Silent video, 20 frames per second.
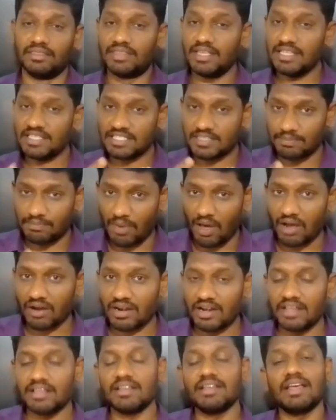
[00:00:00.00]
This
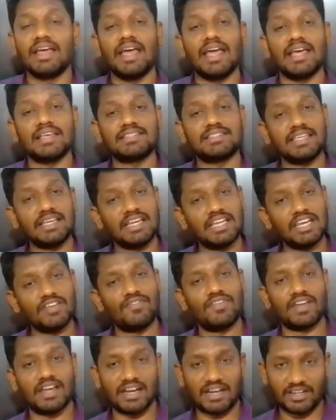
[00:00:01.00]
marked a
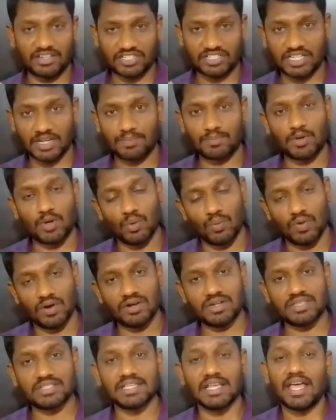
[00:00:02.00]
significant step
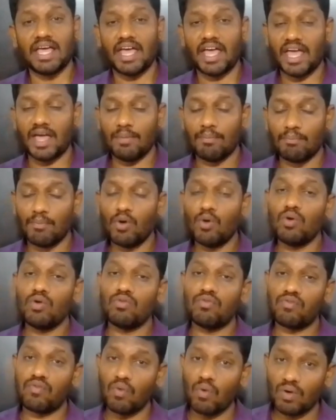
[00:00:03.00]
towards a more
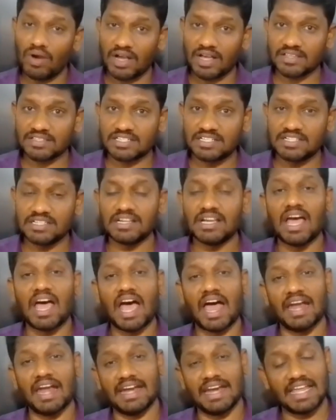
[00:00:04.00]
focused
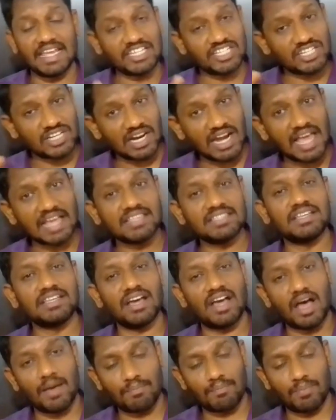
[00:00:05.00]
and nationalized
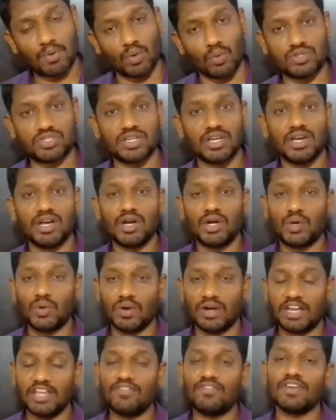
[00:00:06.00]
approach
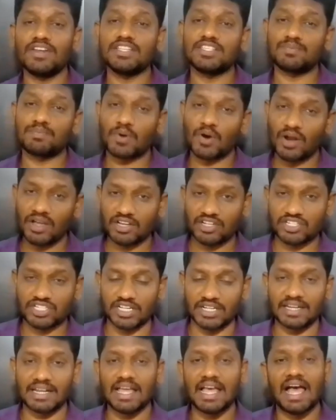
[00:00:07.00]
to defense
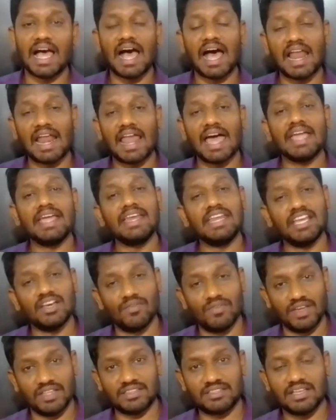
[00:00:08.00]
production,
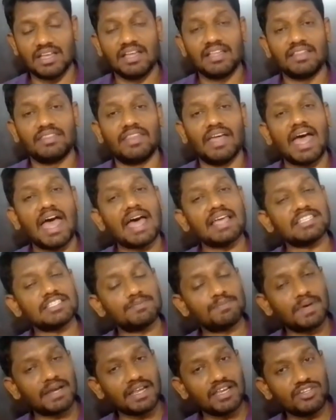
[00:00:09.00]
aligning with the
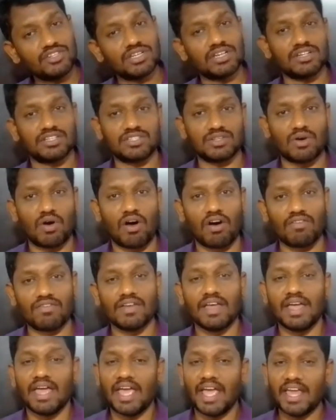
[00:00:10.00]
aspirations
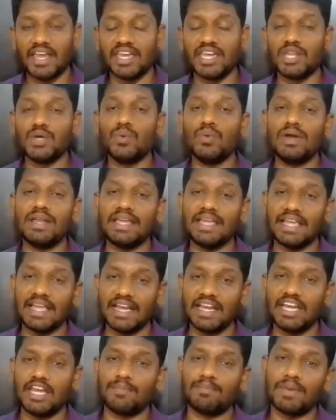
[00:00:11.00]
of a newly
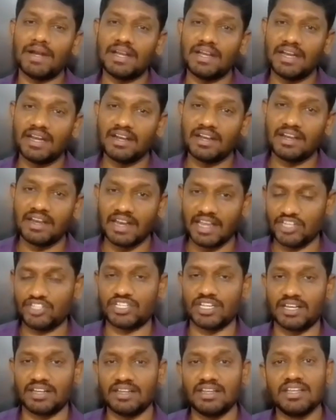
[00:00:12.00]
independent
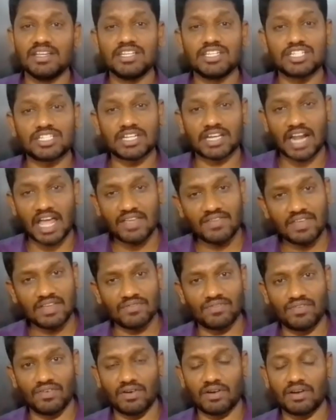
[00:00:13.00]
nation
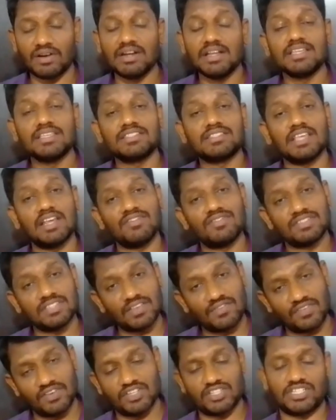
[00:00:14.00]
striving for
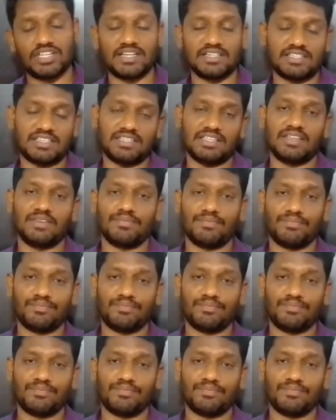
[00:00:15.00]
self-sufficiency.